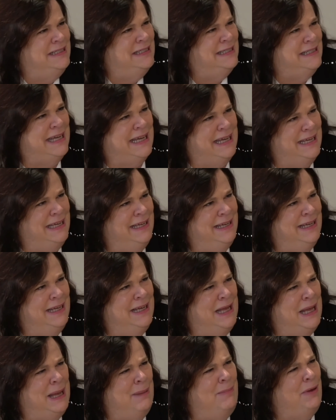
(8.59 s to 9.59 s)
today
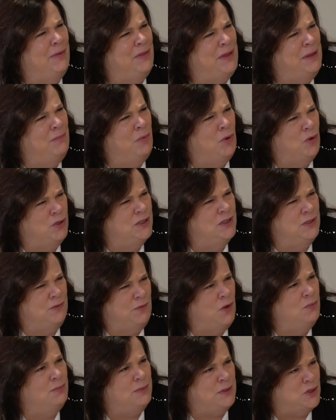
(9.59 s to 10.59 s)
about the importance of
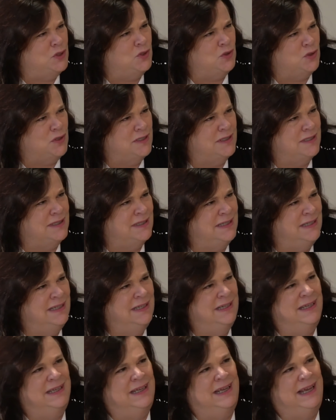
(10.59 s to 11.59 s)
open source
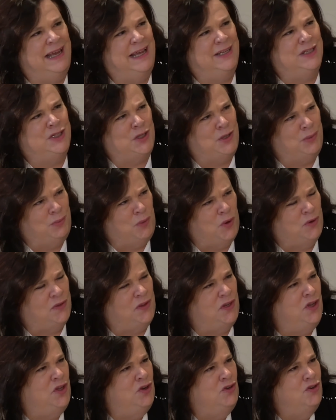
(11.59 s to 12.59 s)
right. to the work that
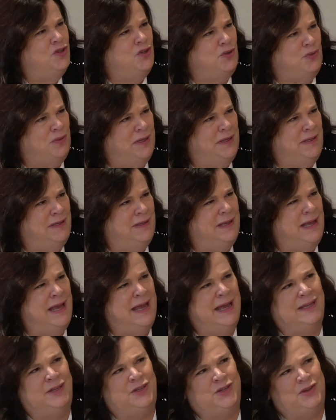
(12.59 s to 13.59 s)
you're doing
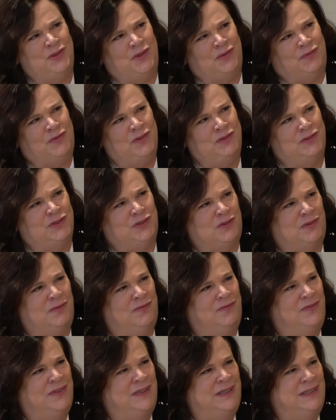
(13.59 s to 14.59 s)
and to the future
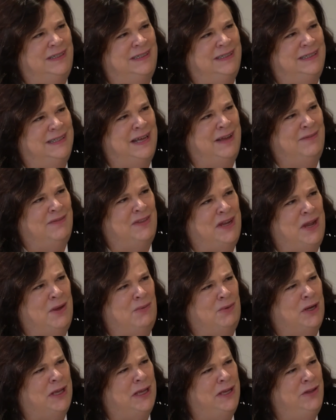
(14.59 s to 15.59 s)
of, uh, of the
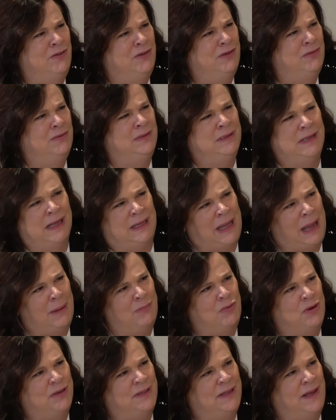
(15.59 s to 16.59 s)
network. Can you
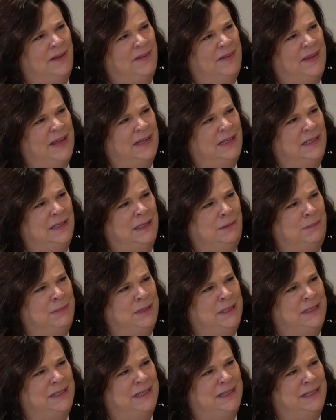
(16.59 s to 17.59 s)
elaborate on that a little
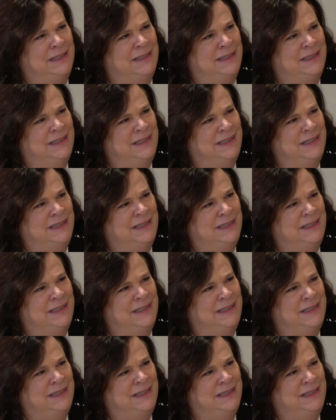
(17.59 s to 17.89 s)
bit? And, uh,